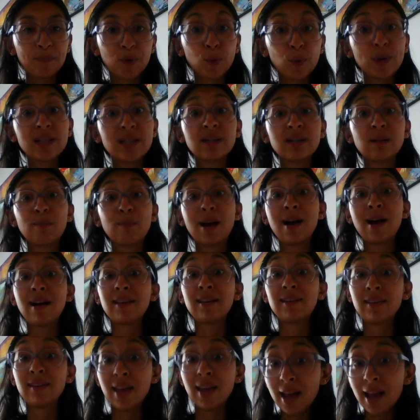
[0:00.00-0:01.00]
The reason
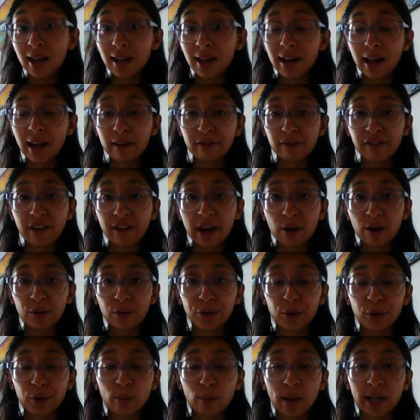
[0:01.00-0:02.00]
behind that, I
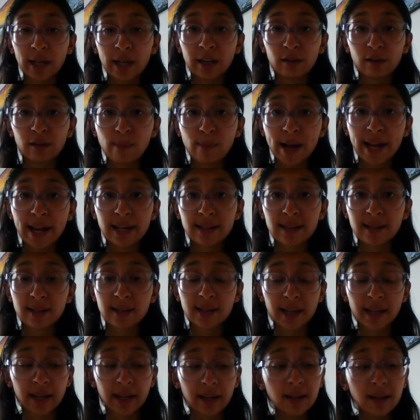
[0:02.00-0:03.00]
found through many of my
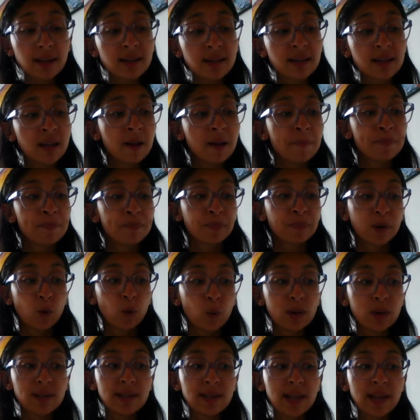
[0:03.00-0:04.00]
exit tickets,
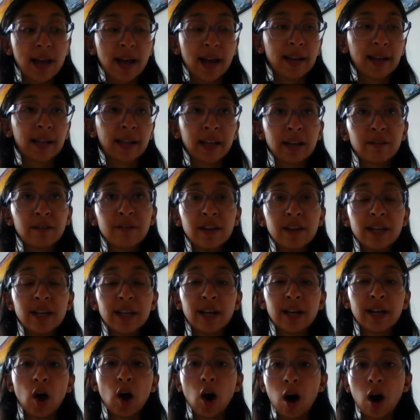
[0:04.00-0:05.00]
was that given
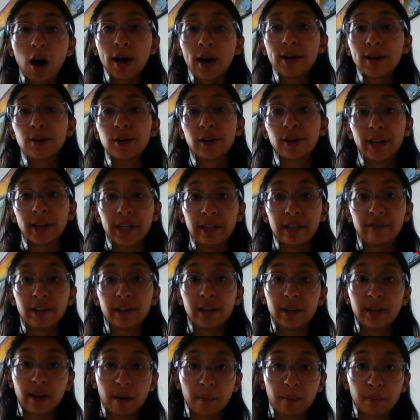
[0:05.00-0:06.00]
an odd or
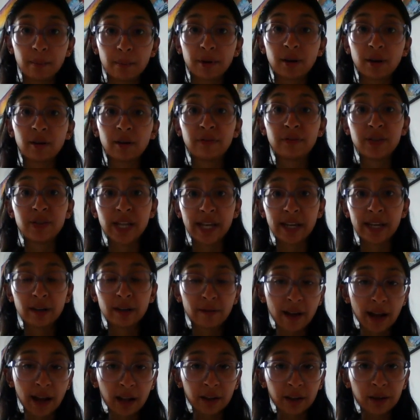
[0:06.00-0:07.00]
even number of
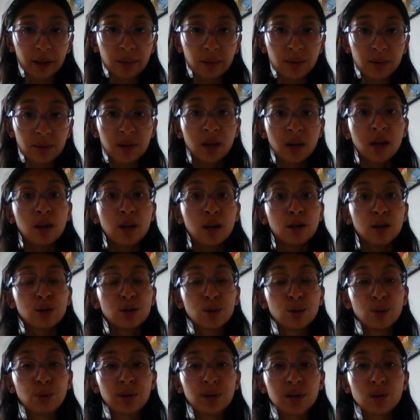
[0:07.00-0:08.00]
data values,
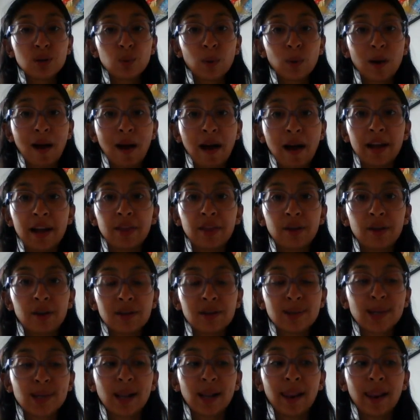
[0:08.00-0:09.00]
students were
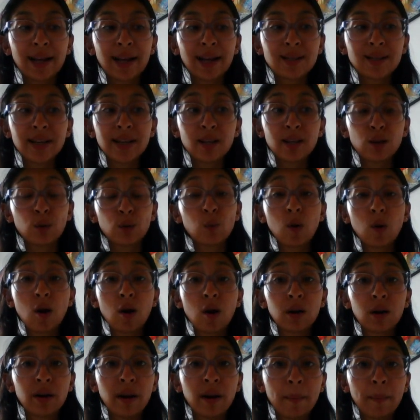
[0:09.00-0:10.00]
either selecting the
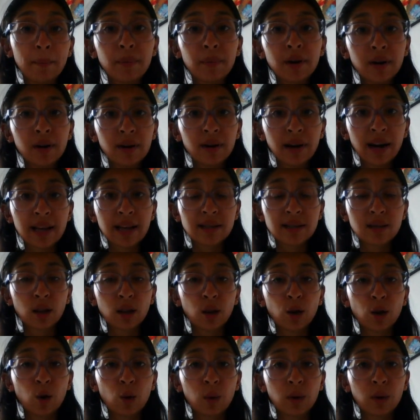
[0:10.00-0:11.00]
wrong number as
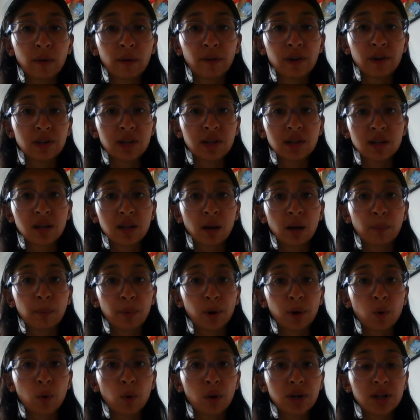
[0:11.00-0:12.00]
lower versus
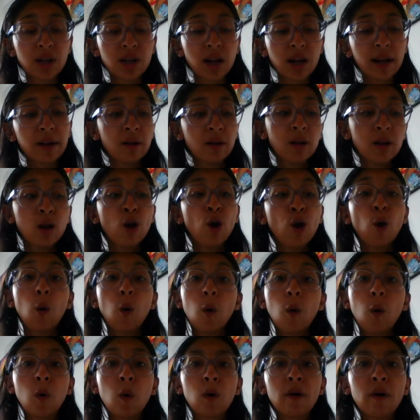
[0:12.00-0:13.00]
upper quartile,
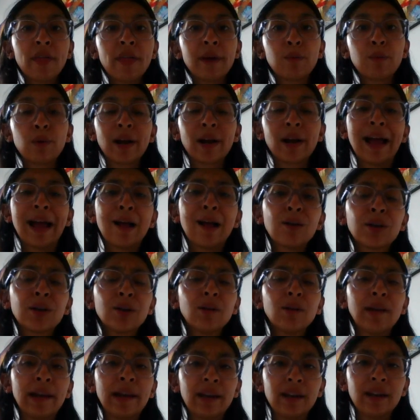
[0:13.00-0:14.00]
or they were
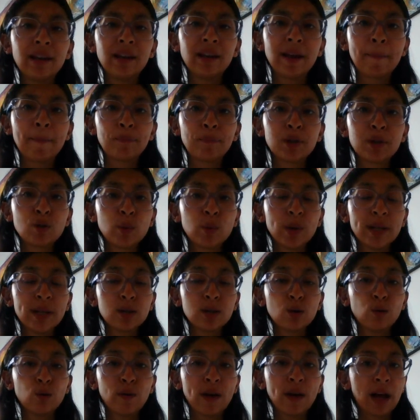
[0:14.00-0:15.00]
calculating it
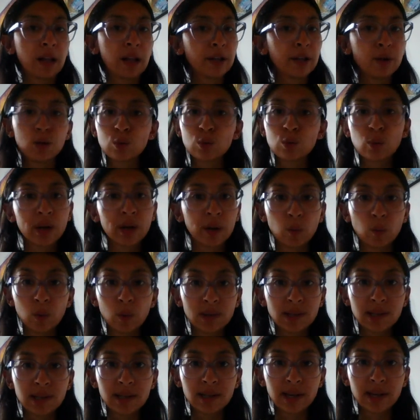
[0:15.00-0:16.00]
between two values when it
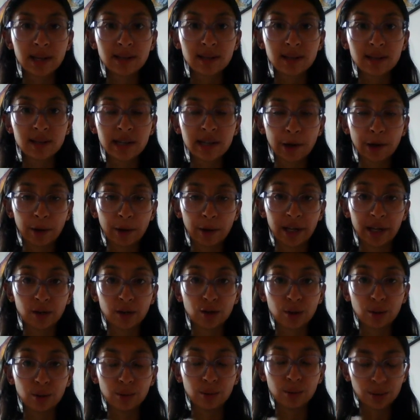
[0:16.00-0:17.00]
wasn't necessary to
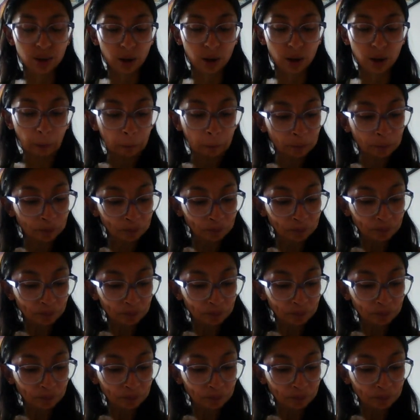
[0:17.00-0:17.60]
do so.